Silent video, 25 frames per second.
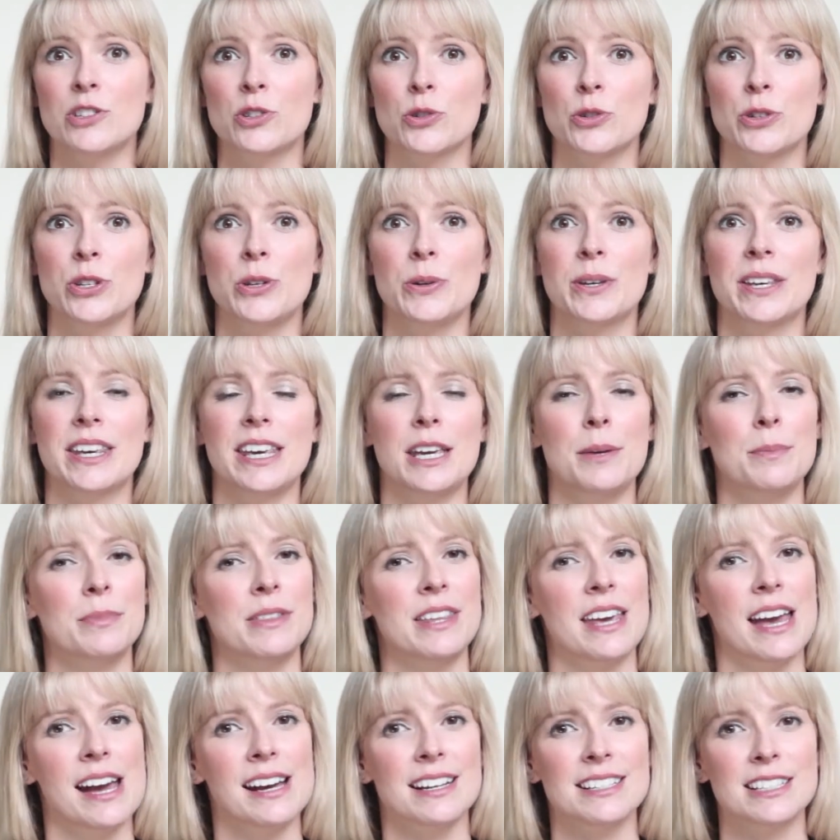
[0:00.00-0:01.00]
sure you keep
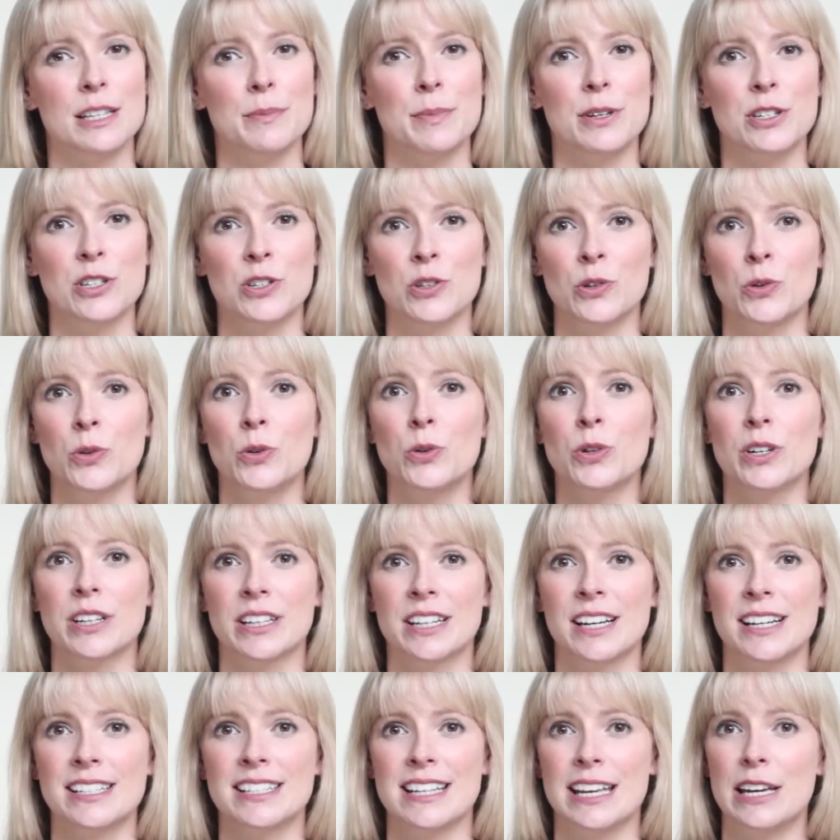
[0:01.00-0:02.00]
the exhibition
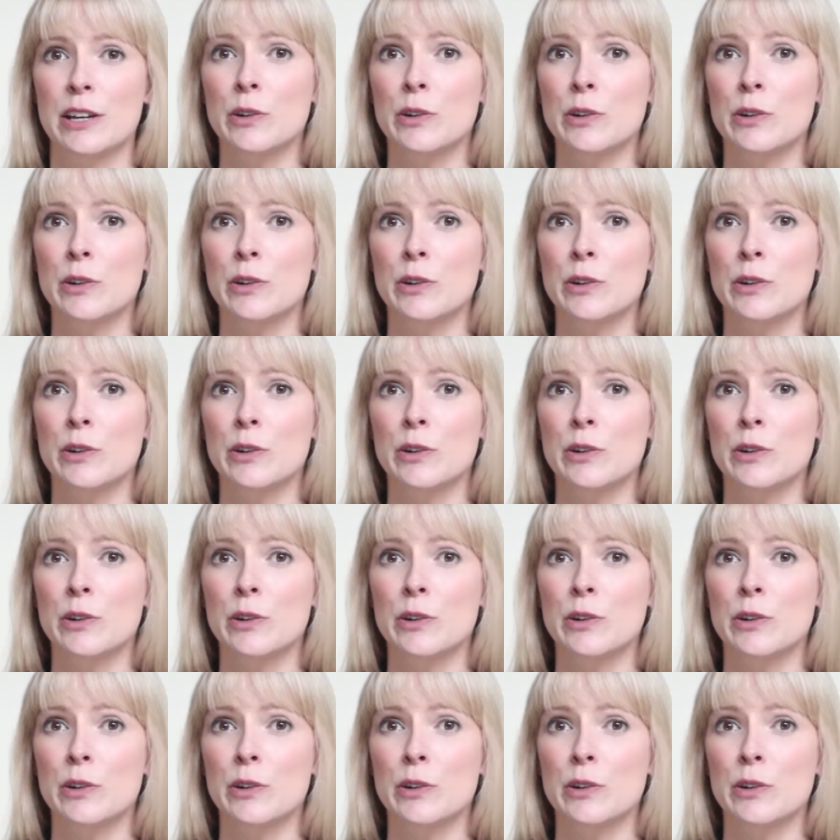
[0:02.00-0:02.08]
organizer